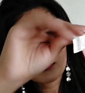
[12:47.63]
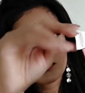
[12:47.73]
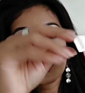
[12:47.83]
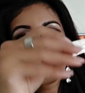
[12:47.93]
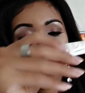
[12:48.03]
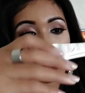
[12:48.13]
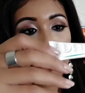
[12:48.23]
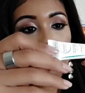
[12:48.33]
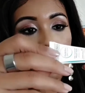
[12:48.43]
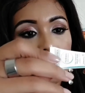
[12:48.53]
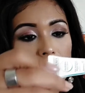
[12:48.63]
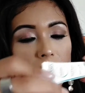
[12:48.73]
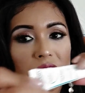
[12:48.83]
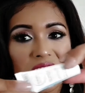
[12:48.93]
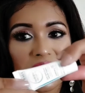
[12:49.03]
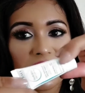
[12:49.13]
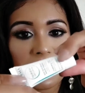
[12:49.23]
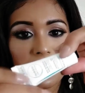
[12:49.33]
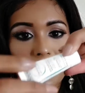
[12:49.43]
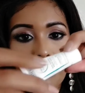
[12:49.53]
So this is just a
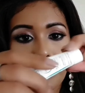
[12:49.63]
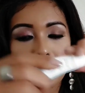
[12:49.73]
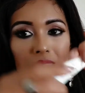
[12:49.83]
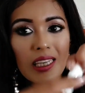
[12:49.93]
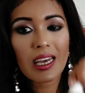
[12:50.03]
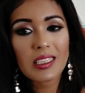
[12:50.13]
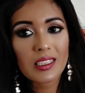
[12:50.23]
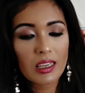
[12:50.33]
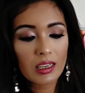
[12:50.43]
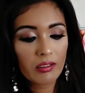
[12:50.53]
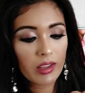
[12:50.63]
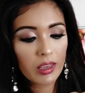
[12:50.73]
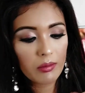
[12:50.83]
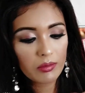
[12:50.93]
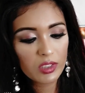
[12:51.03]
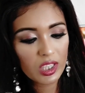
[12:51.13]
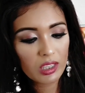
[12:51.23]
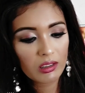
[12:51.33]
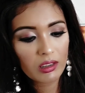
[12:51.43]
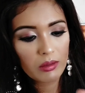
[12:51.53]
sample size cream,
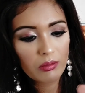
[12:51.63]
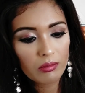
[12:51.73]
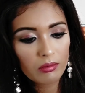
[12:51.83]
gel cream.